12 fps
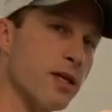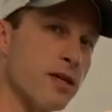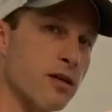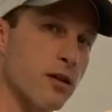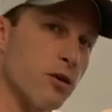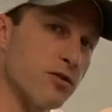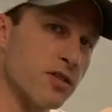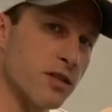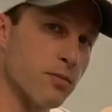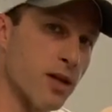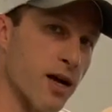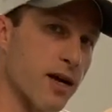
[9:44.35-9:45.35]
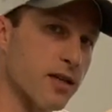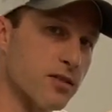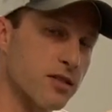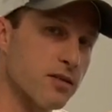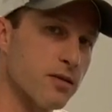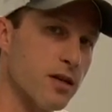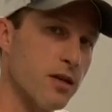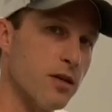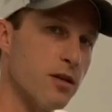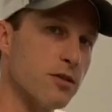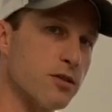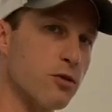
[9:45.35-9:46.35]
and closing the blinds?
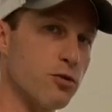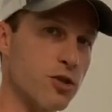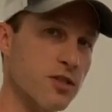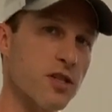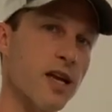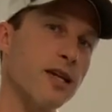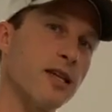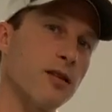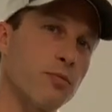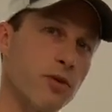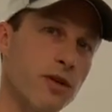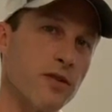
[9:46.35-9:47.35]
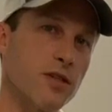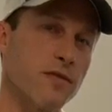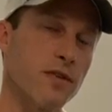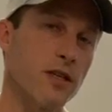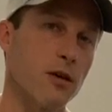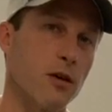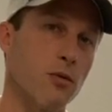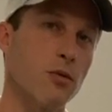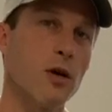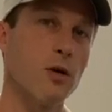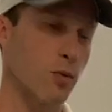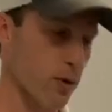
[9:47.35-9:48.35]
So just like in the previous video
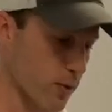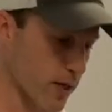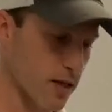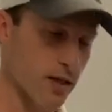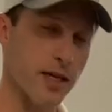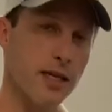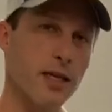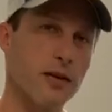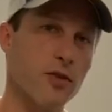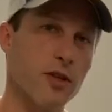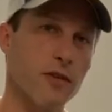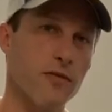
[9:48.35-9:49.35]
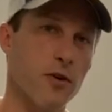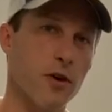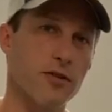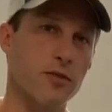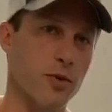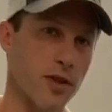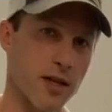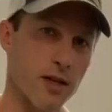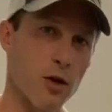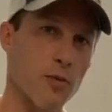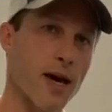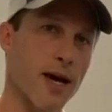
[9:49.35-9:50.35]
where we cleaned everything first, we then
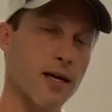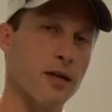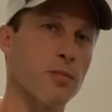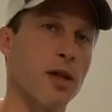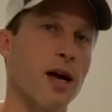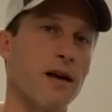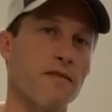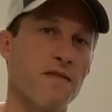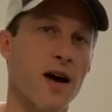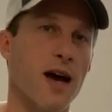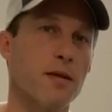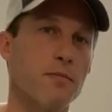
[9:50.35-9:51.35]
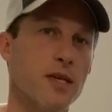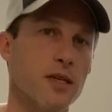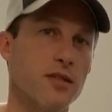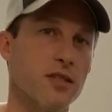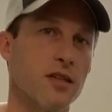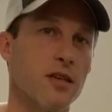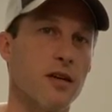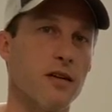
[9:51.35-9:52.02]
go back and apply a fine mist of